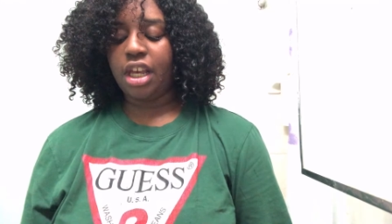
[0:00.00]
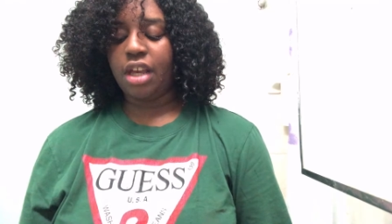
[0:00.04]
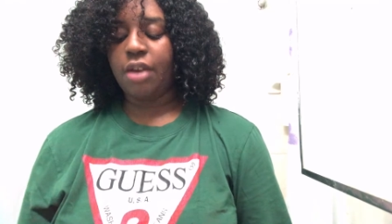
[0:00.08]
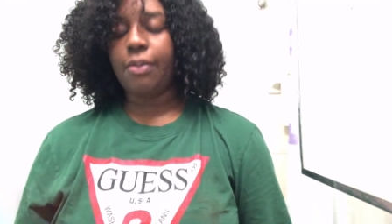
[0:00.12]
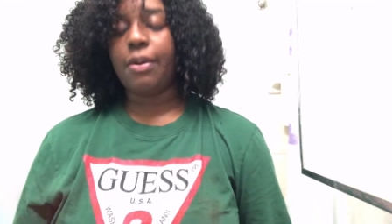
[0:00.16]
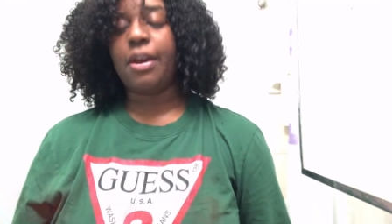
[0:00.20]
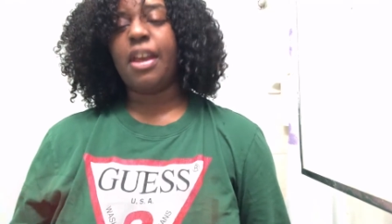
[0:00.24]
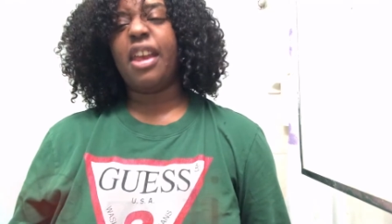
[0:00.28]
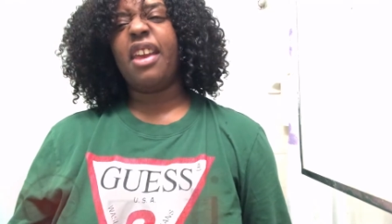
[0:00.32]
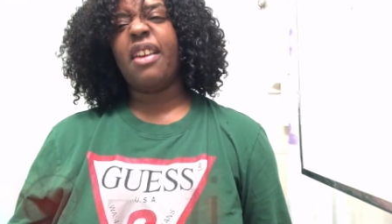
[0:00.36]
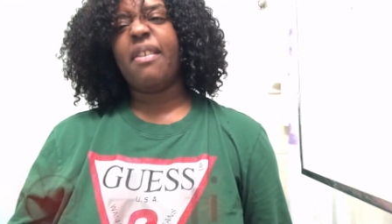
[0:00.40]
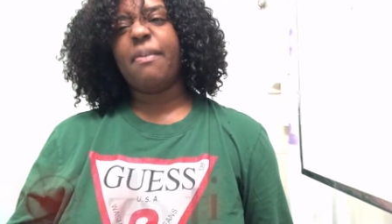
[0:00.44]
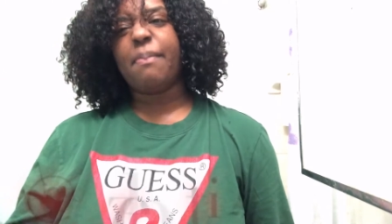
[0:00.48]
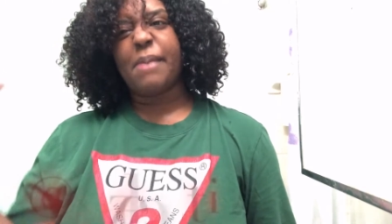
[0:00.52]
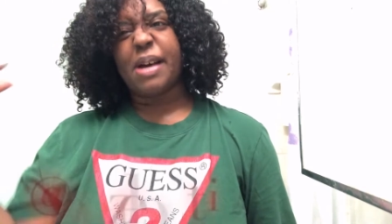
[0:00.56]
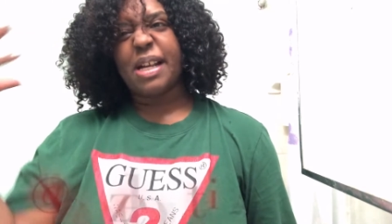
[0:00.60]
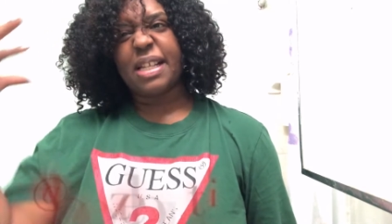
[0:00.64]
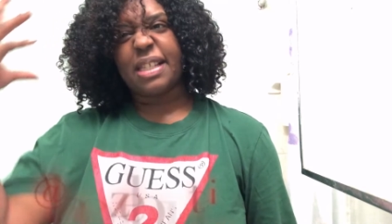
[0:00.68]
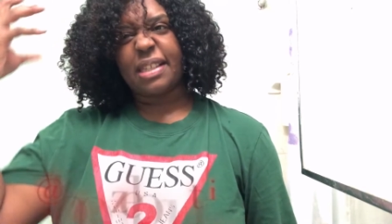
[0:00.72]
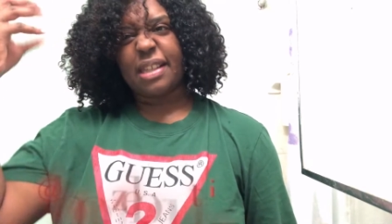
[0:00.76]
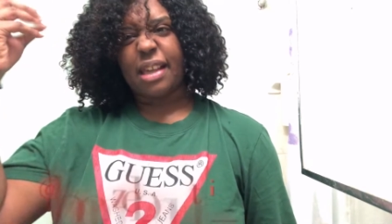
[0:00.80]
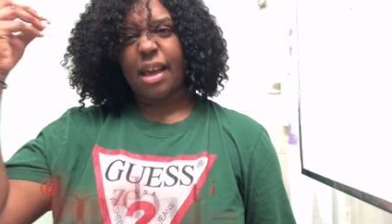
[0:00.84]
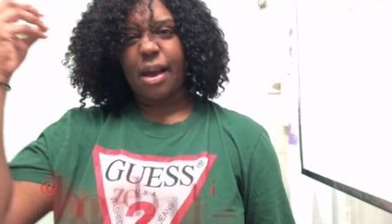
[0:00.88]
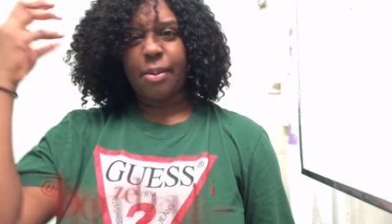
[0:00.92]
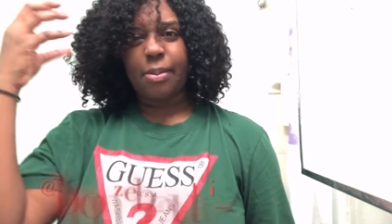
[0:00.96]
it would give my
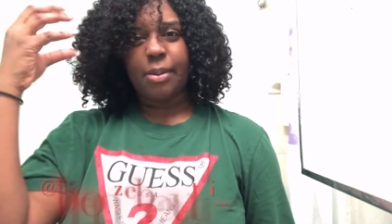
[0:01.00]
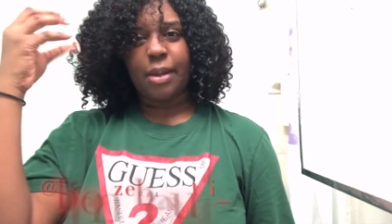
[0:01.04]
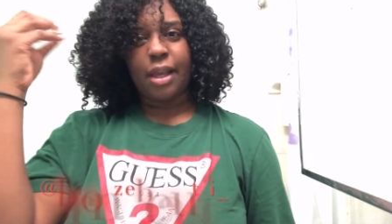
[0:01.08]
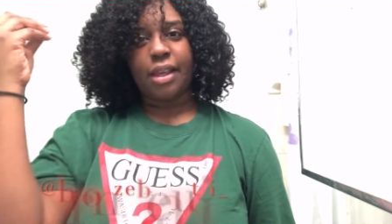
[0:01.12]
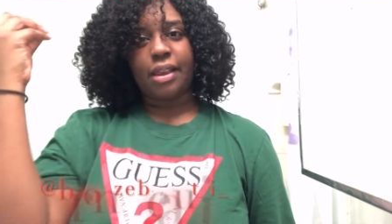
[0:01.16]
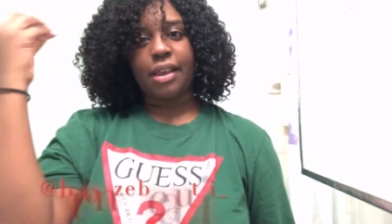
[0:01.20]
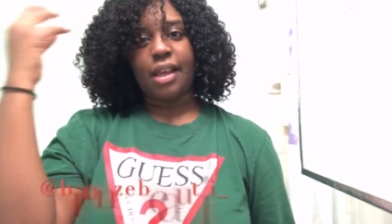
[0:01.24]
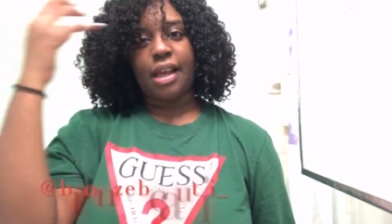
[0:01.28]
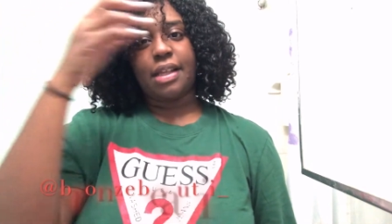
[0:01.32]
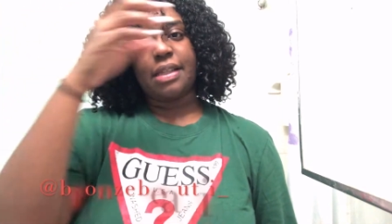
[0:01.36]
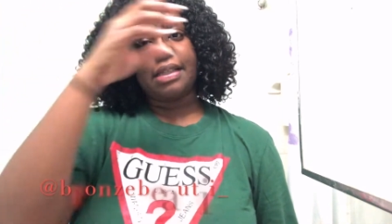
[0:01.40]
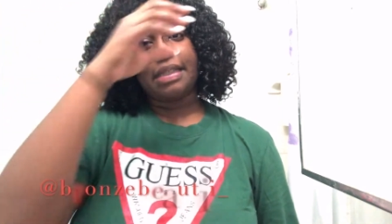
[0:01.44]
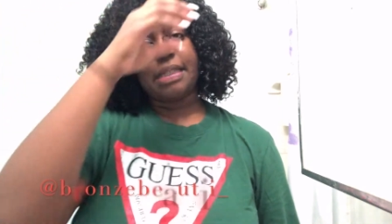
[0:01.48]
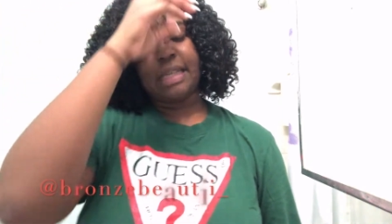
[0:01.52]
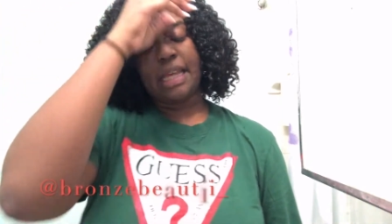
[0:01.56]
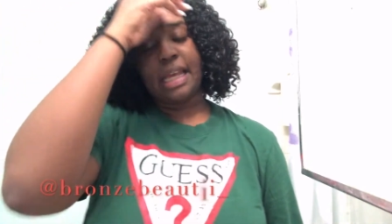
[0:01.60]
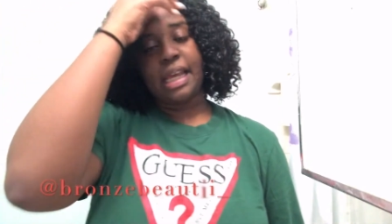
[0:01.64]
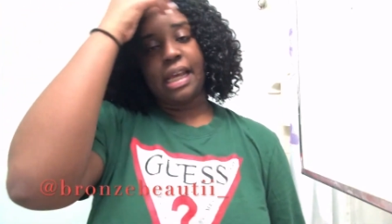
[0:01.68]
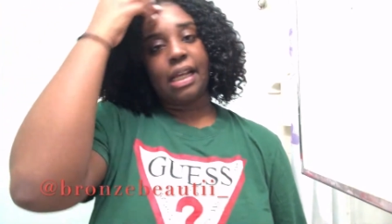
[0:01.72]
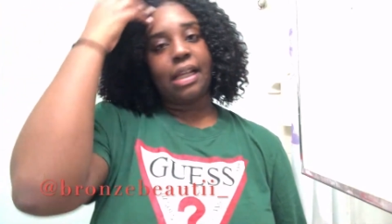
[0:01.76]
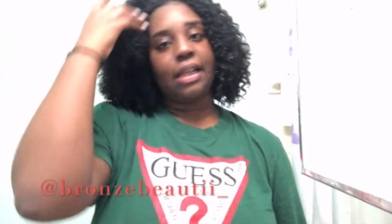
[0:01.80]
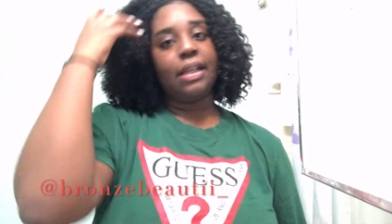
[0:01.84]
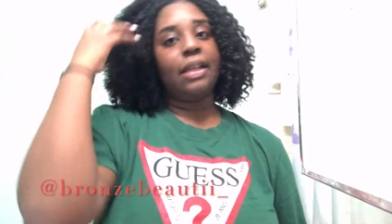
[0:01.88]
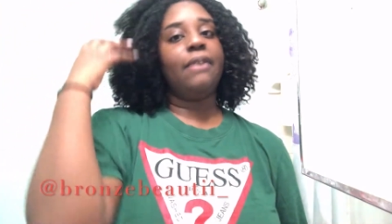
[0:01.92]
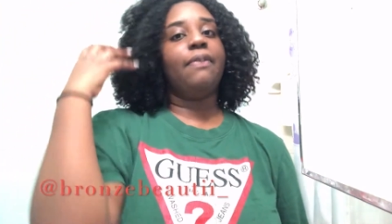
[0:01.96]
scalp like that
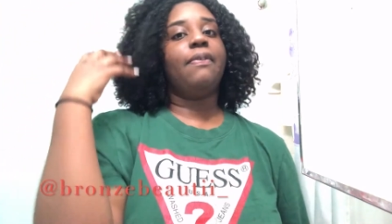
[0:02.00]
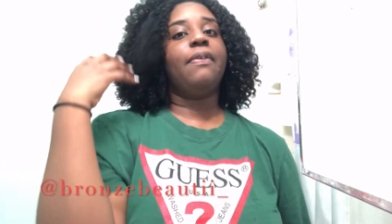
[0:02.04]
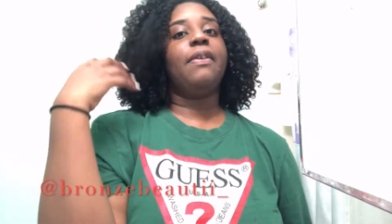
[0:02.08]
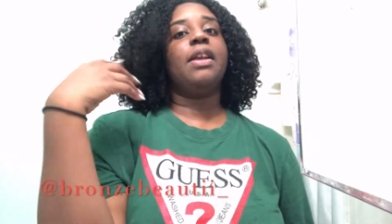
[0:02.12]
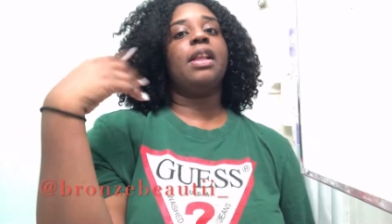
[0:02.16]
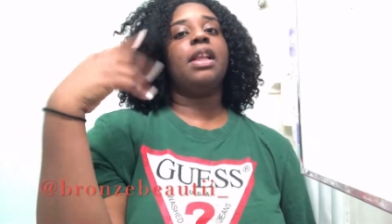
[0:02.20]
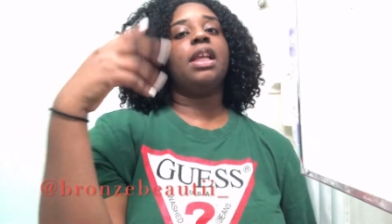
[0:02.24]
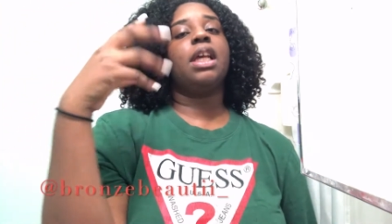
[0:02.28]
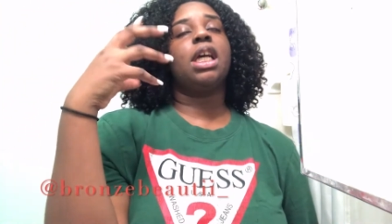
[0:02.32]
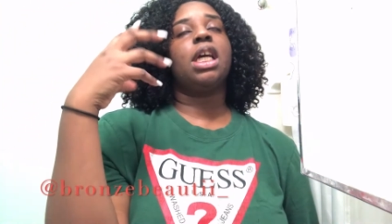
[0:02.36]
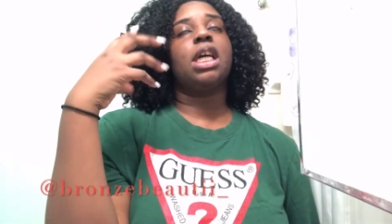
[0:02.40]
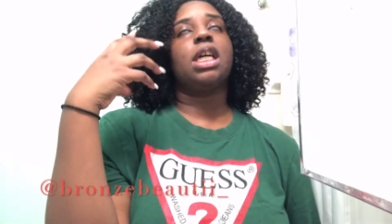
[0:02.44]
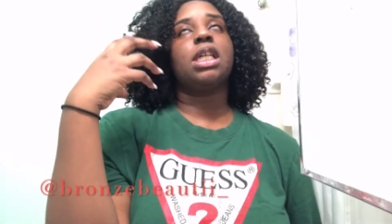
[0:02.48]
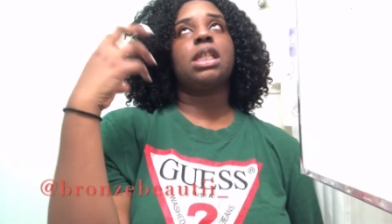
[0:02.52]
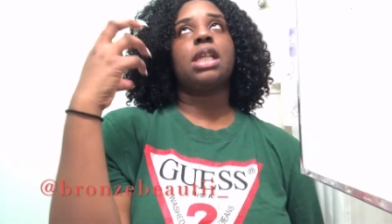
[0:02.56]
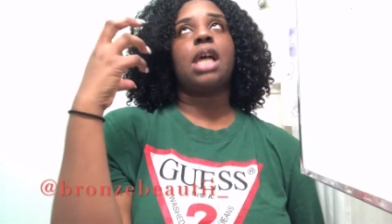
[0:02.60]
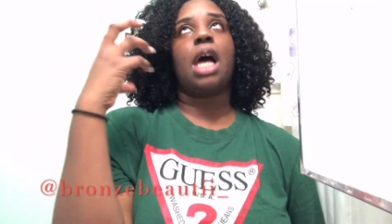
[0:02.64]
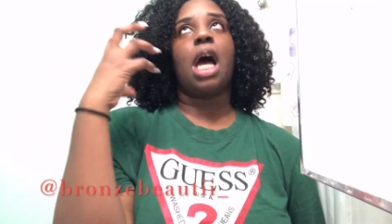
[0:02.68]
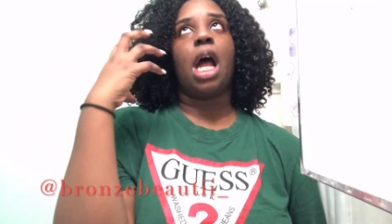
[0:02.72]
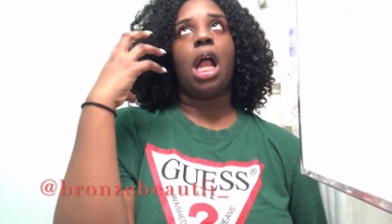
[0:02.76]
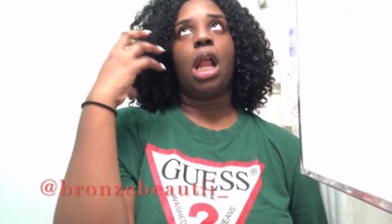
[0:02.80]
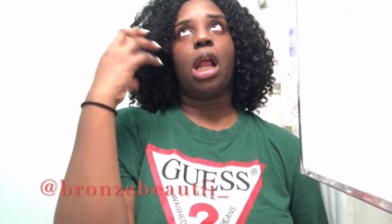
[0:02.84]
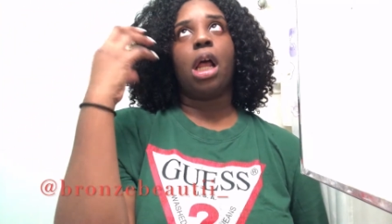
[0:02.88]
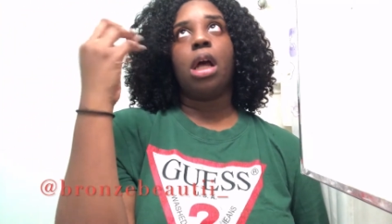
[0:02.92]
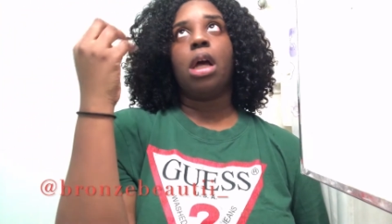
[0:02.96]
tingly feeling because
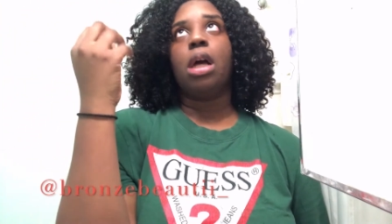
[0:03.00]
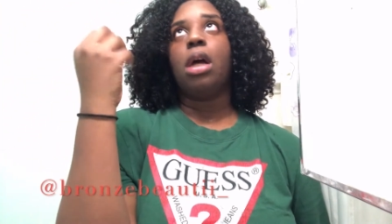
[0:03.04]
I,